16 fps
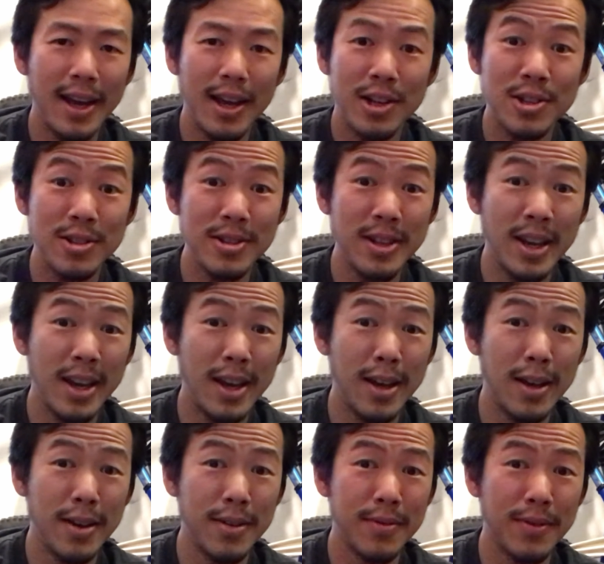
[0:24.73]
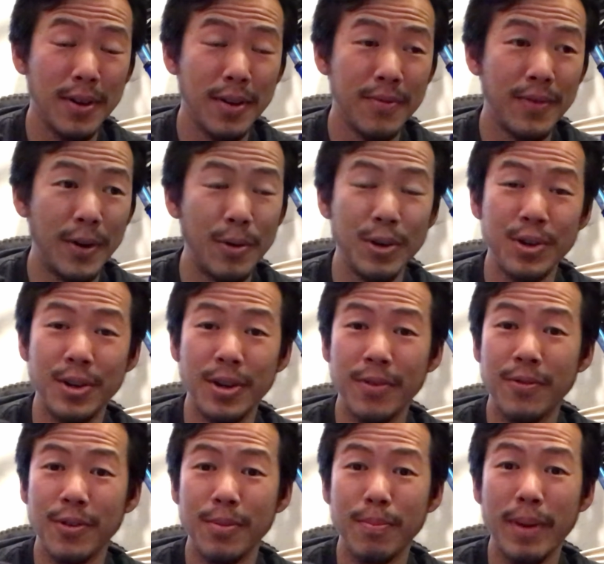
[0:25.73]
actually have a very
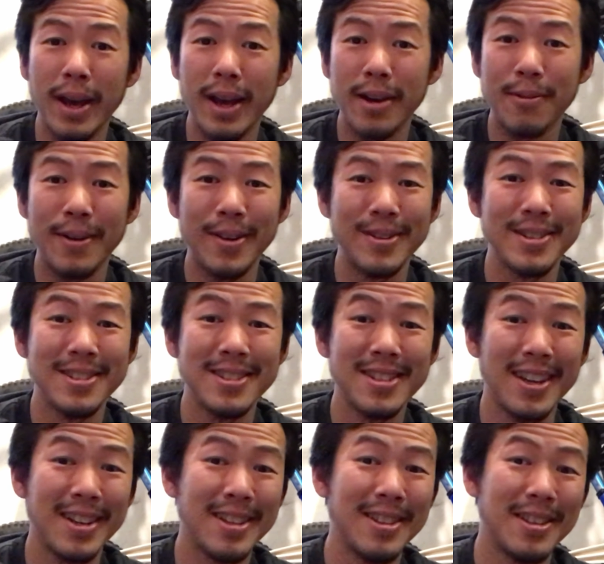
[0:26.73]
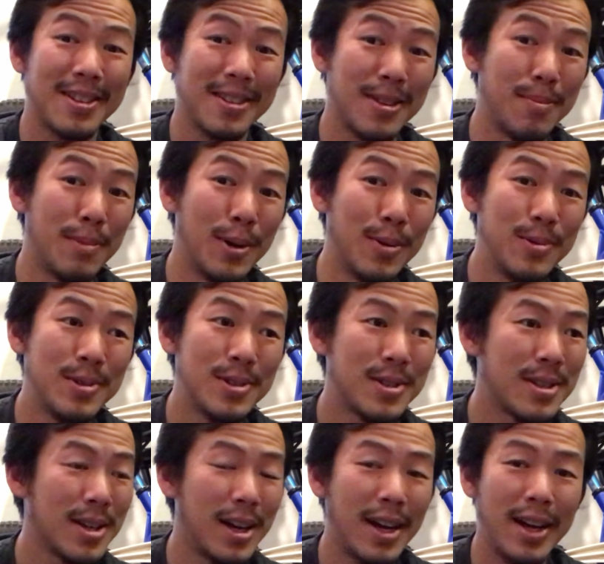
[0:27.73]
different background in cycling than most.